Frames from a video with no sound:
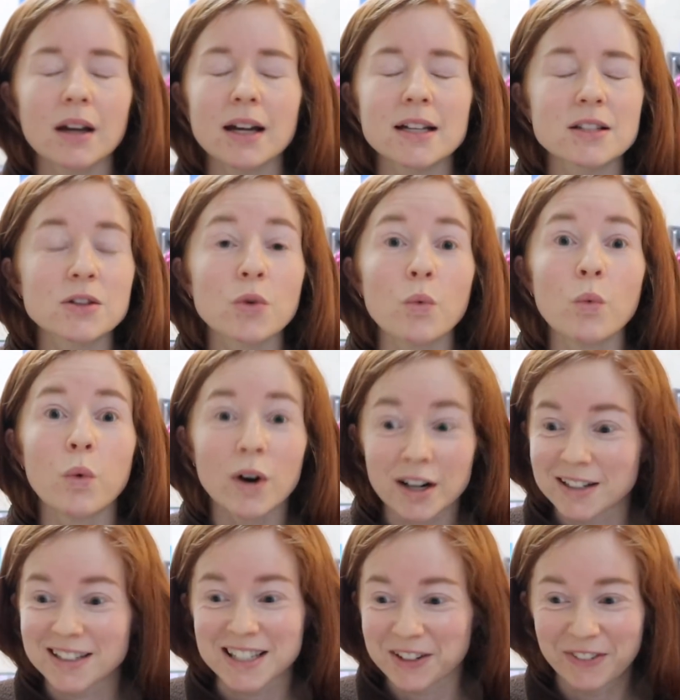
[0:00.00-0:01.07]
It's the
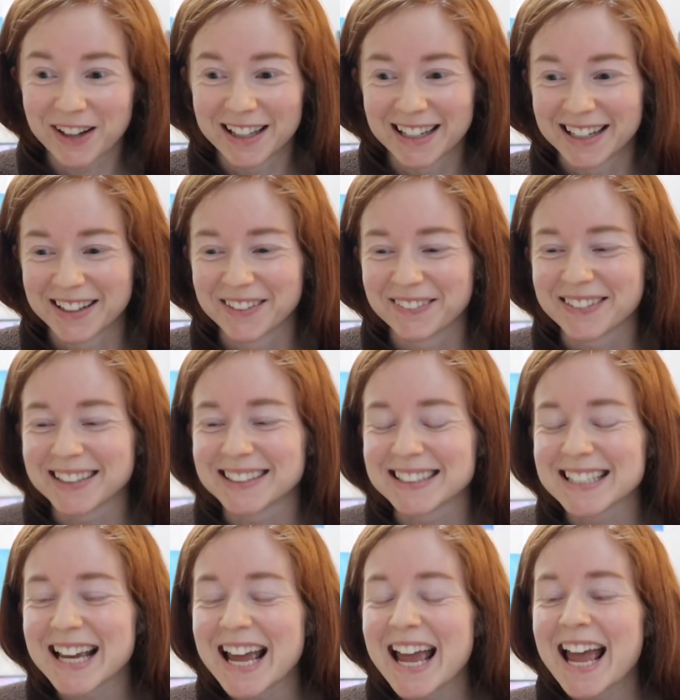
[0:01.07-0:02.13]
worst feeling in the
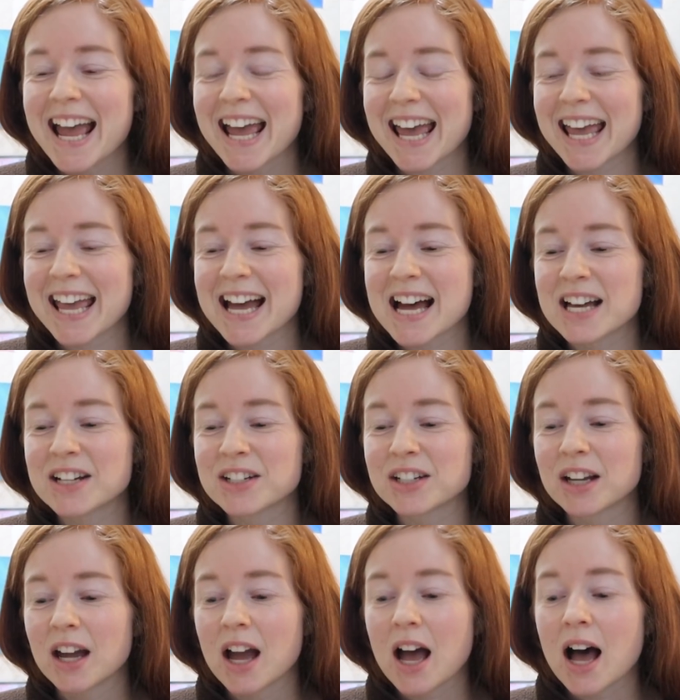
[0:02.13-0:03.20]
world.
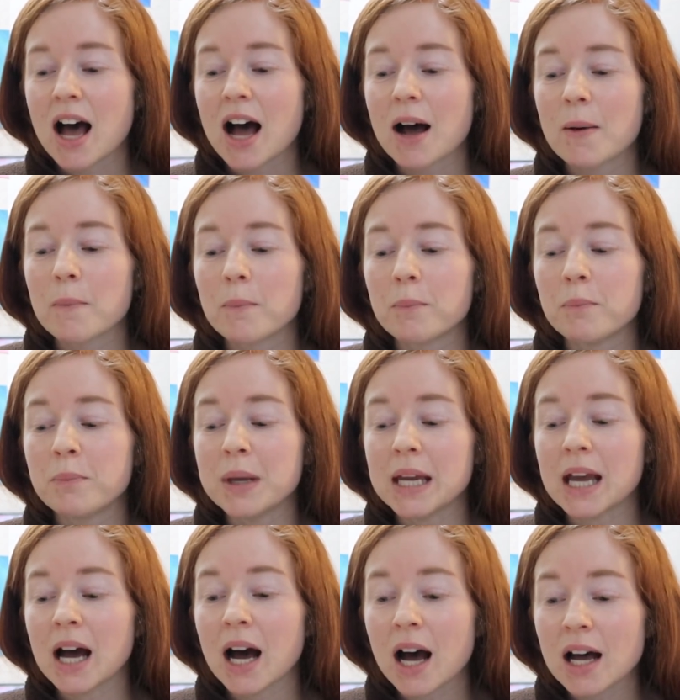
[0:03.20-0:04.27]
And
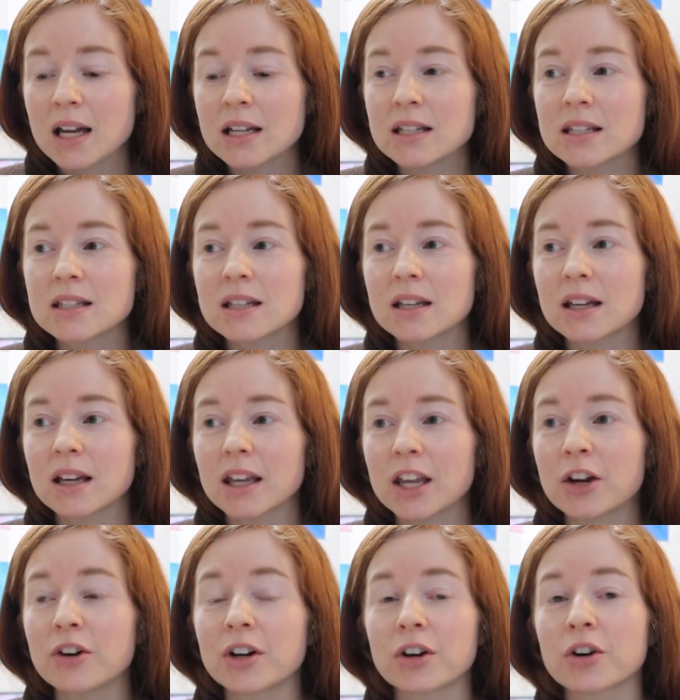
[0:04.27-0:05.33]
because
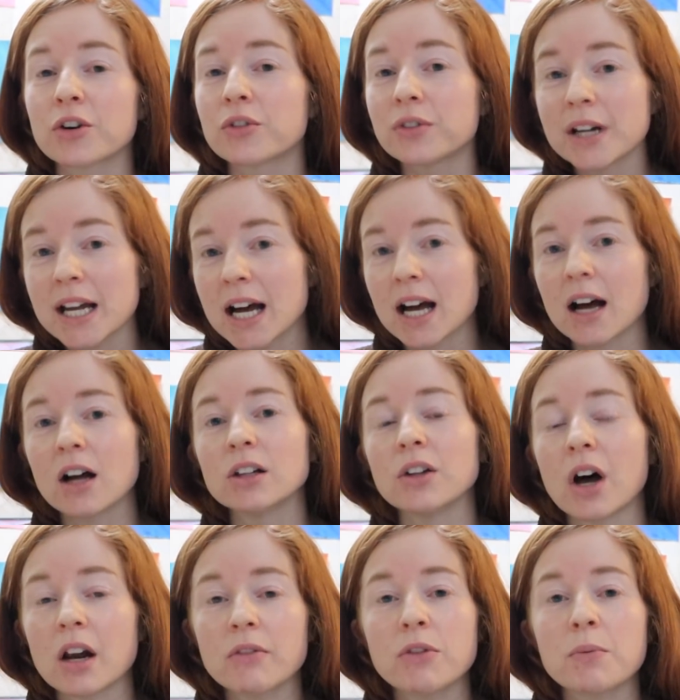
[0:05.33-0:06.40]
here in Korea, a
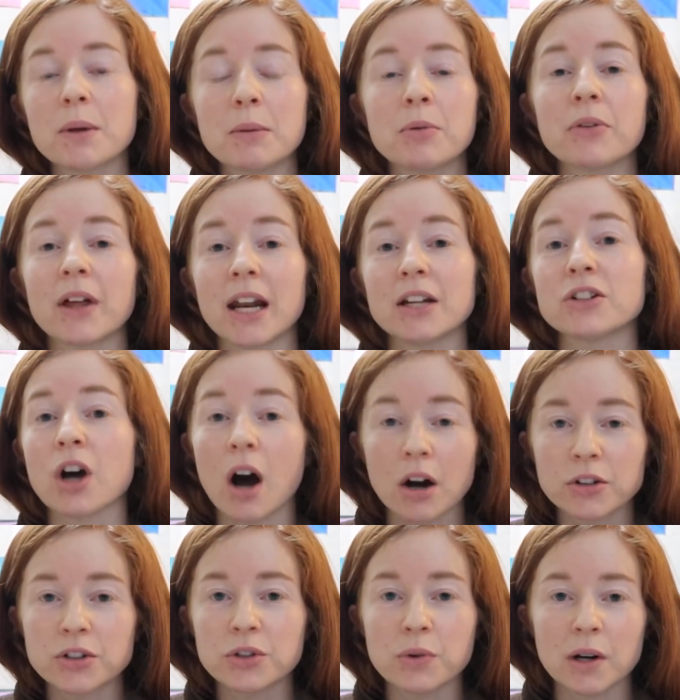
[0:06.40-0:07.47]
lot of the people that I
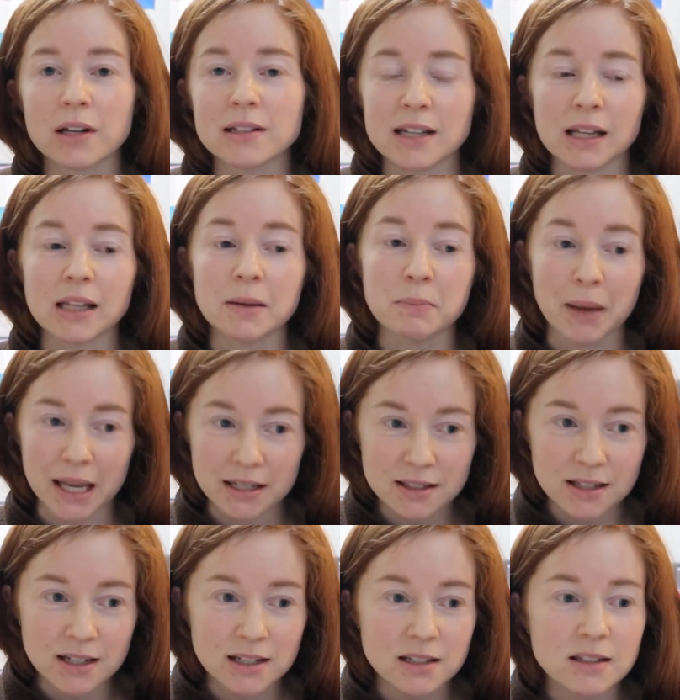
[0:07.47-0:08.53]
talk to on a daily
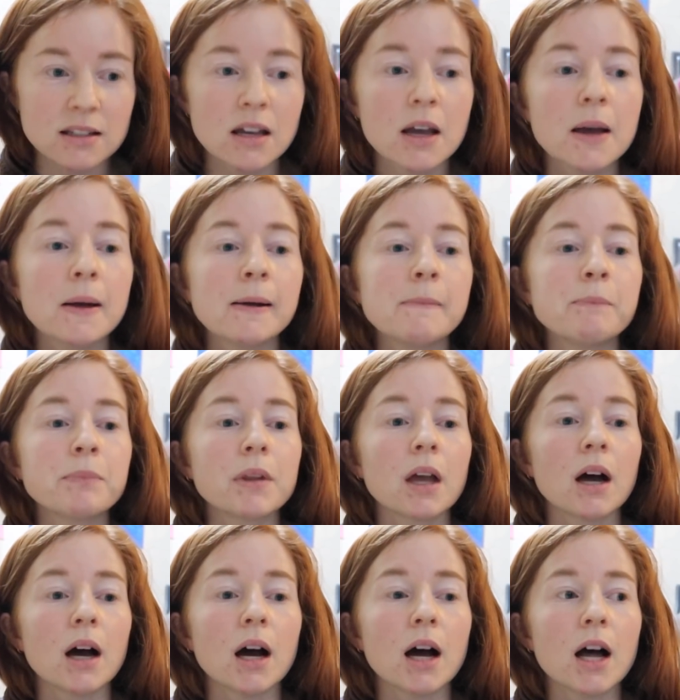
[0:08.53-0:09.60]
basis,
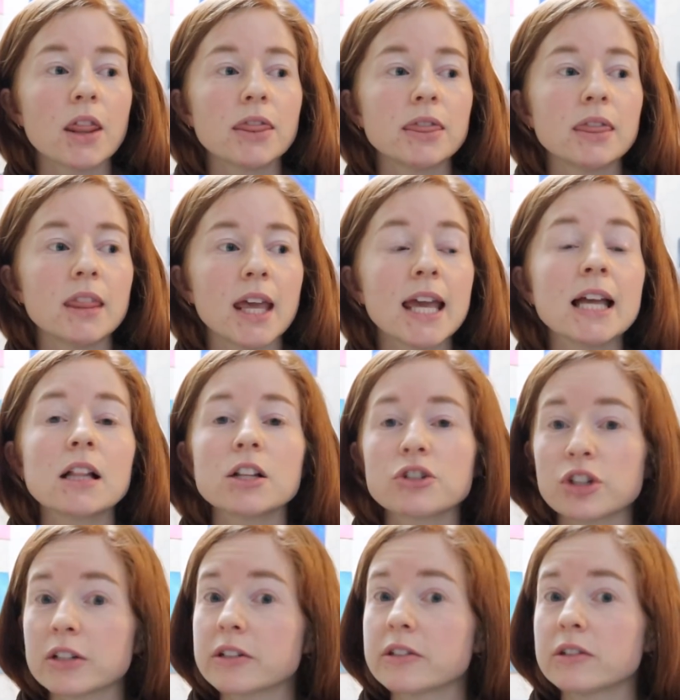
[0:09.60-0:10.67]

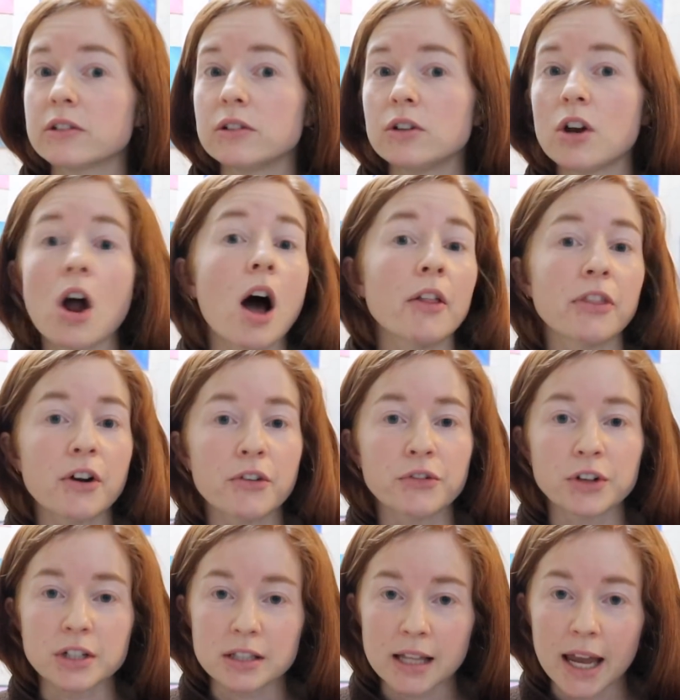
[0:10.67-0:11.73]
English is not their first